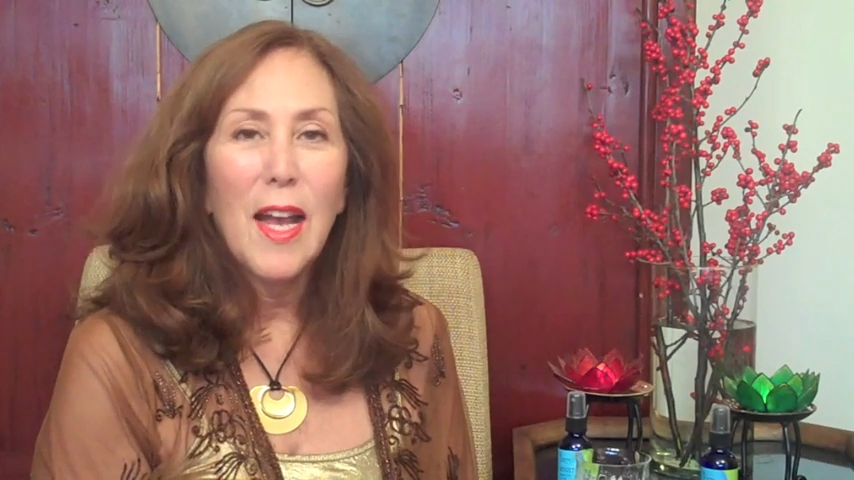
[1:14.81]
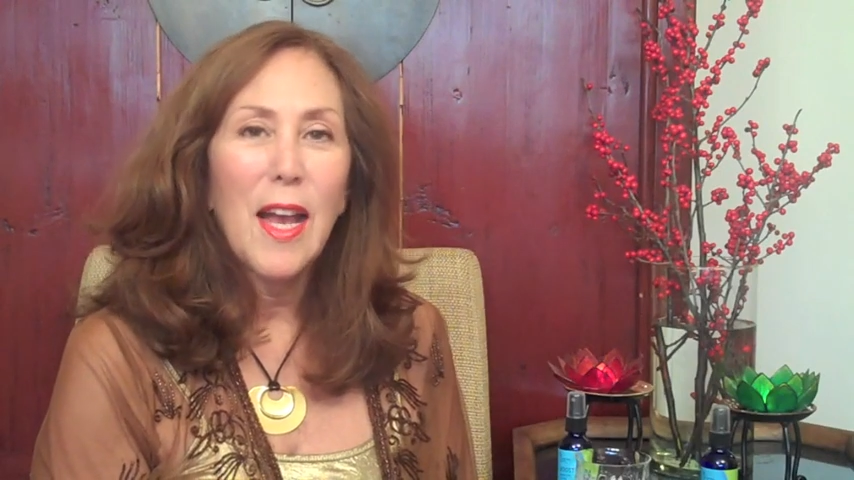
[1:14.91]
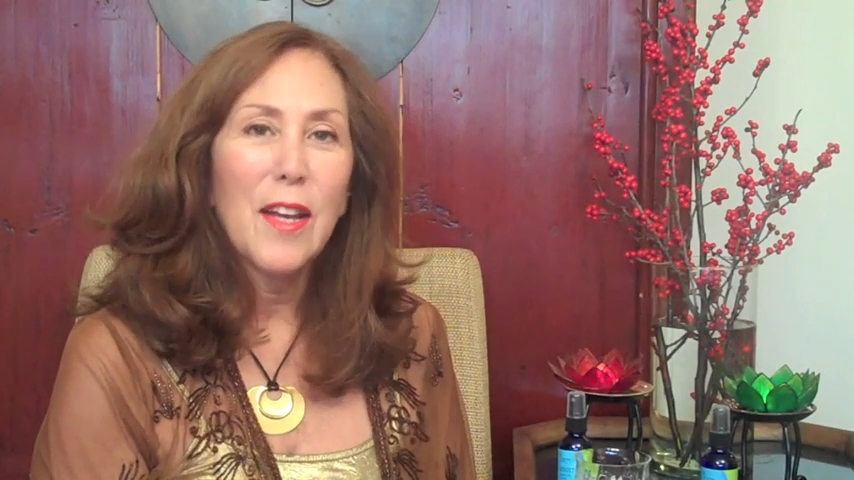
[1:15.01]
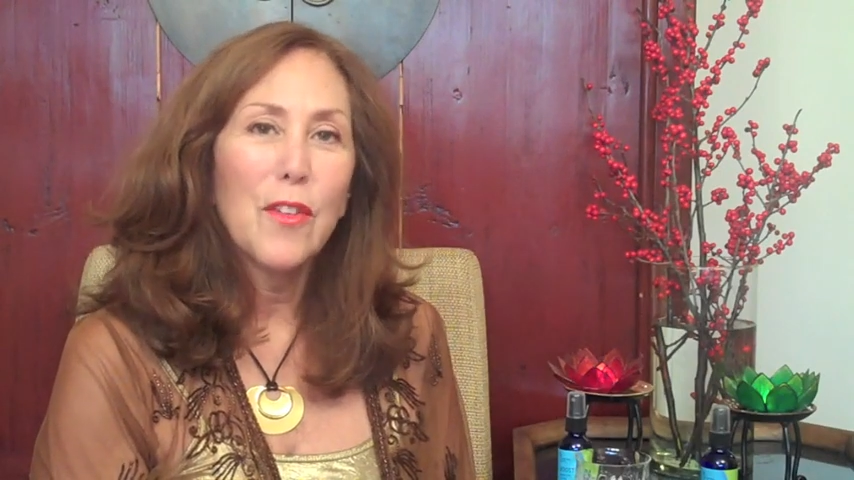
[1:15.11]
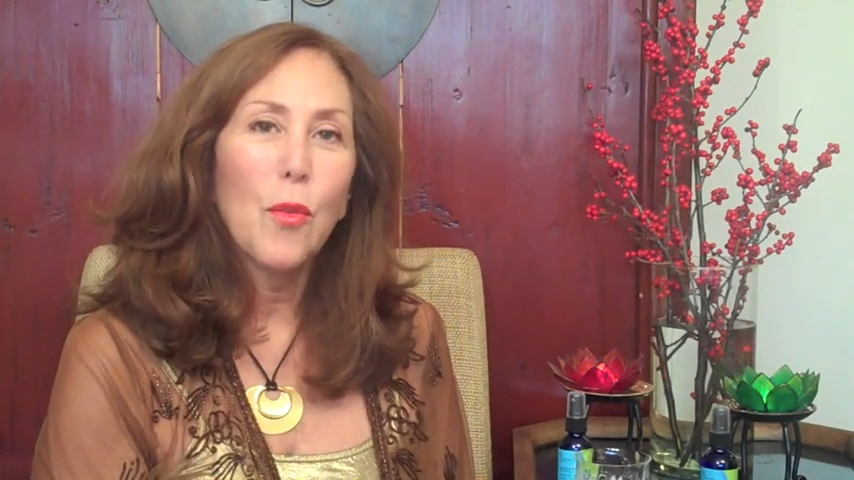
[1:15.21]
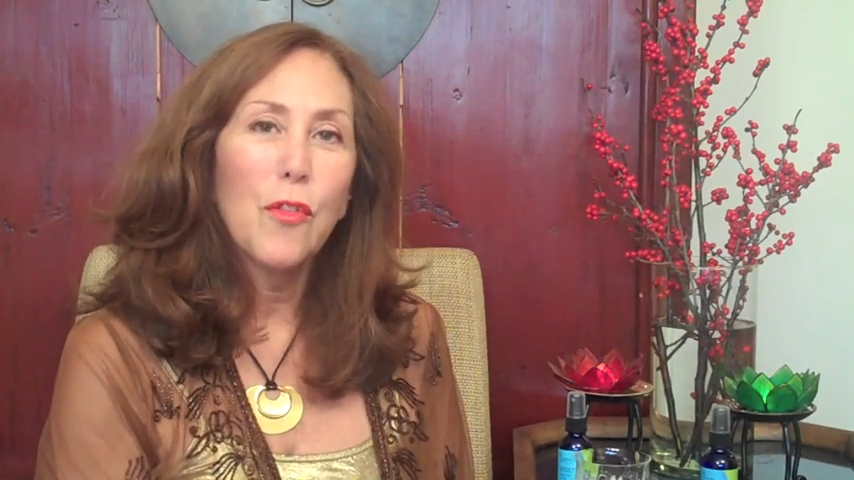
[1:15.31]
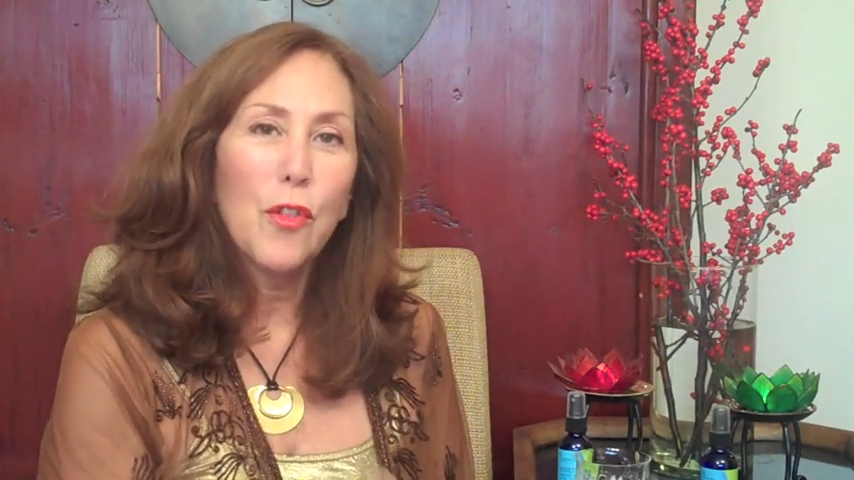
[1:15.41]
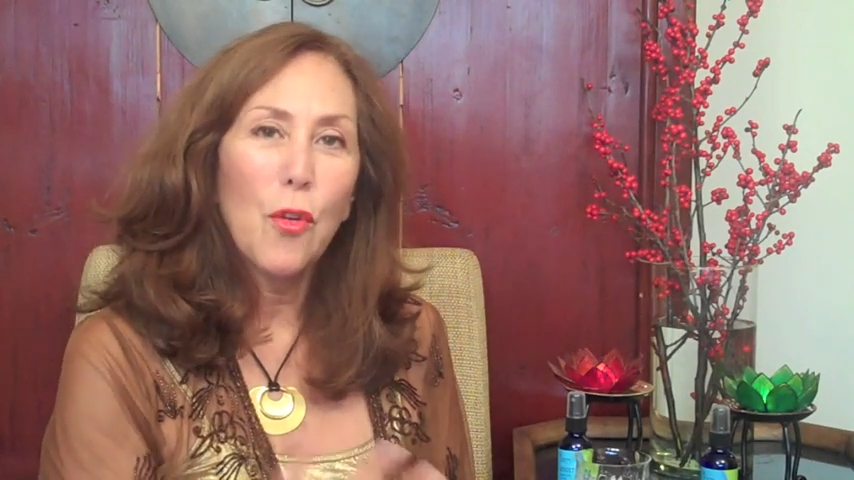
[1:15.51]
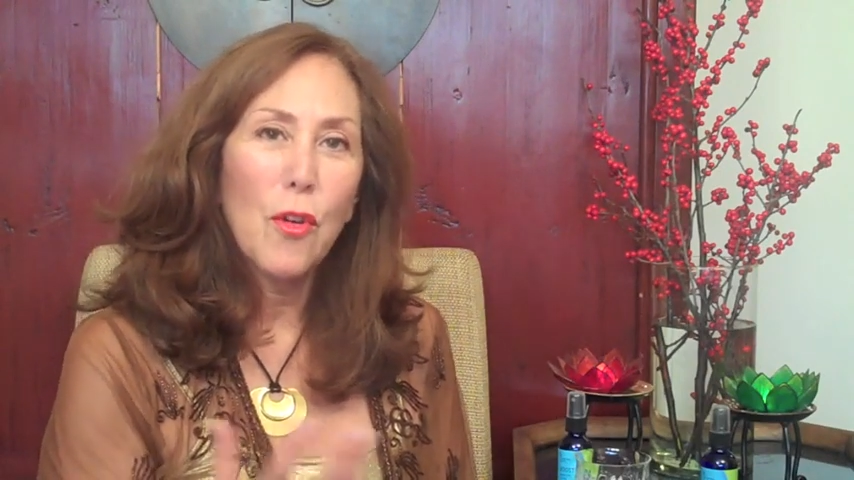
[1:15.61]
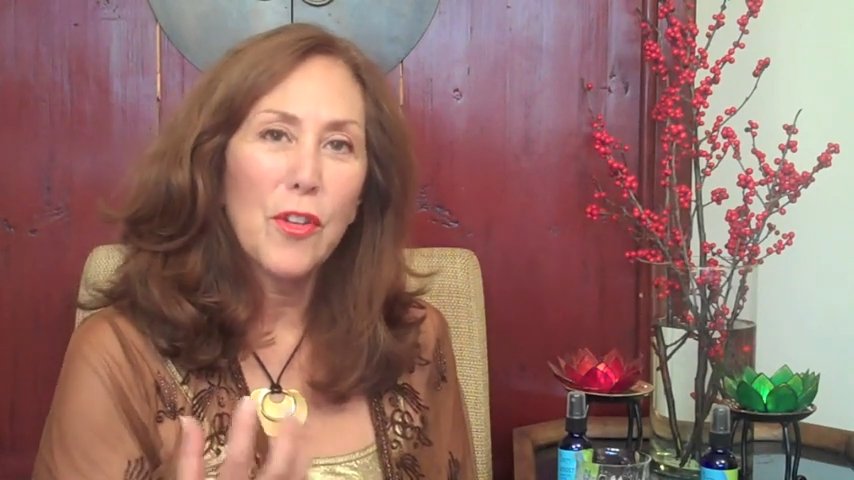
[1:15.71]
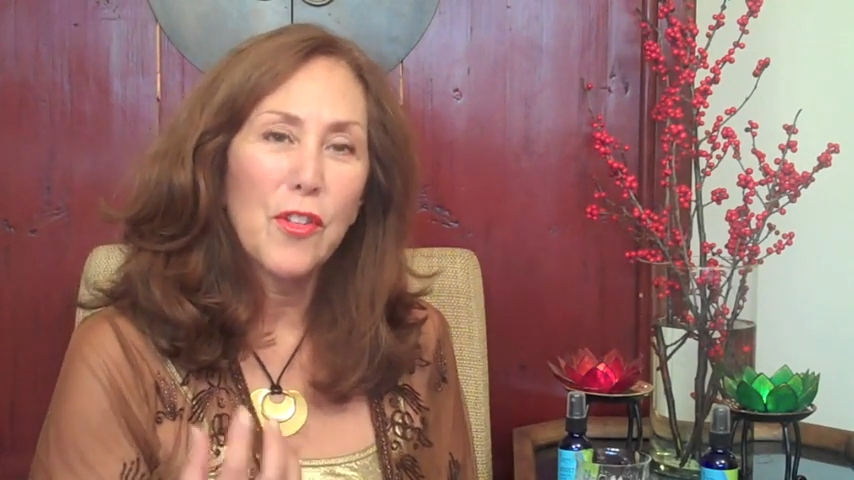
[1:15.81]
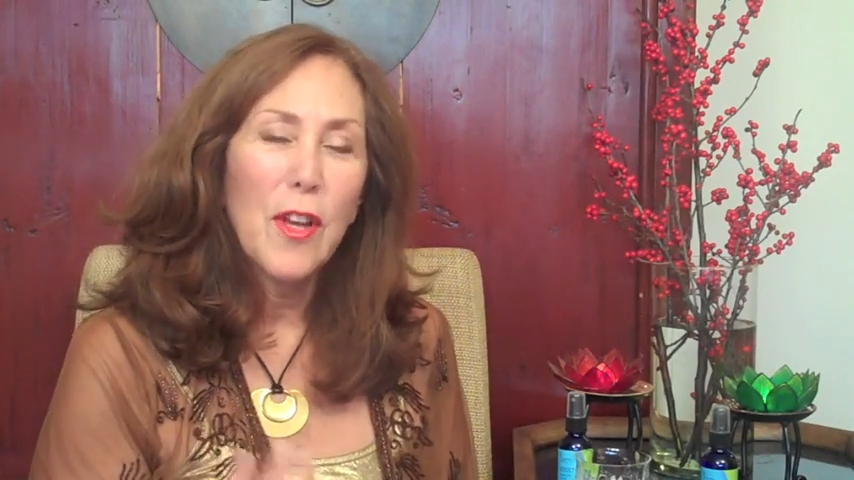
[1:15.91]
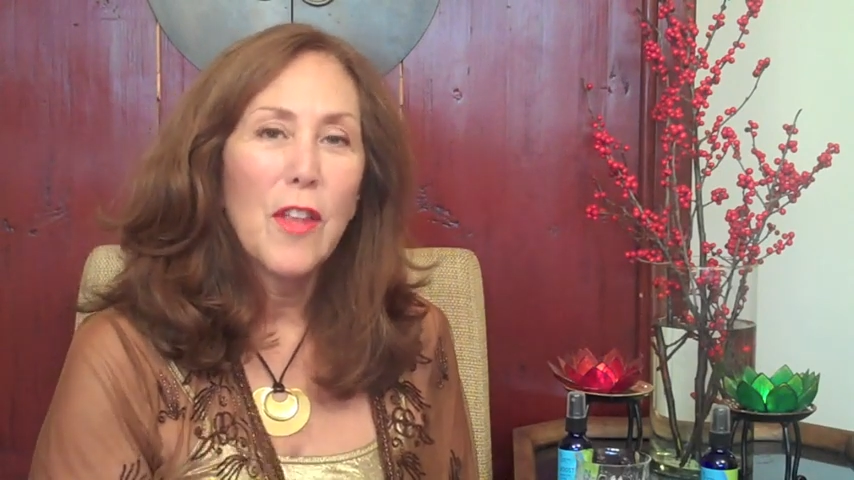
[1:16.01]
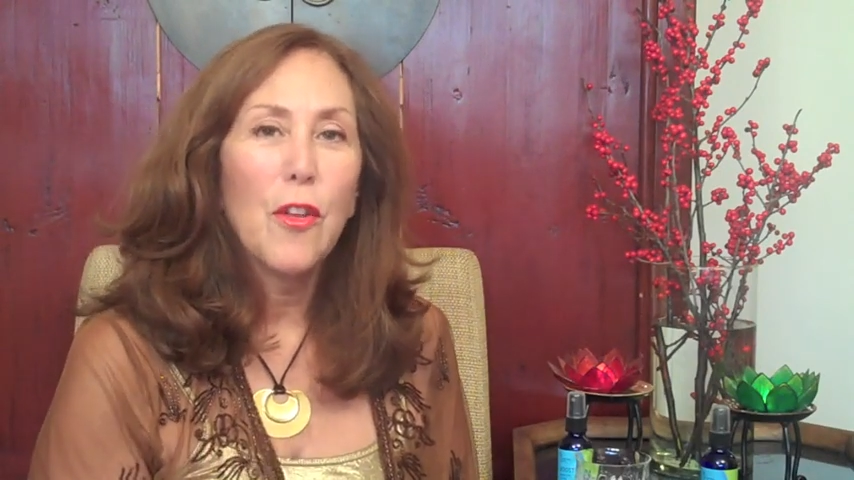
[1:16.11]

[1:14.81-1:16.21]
And of course,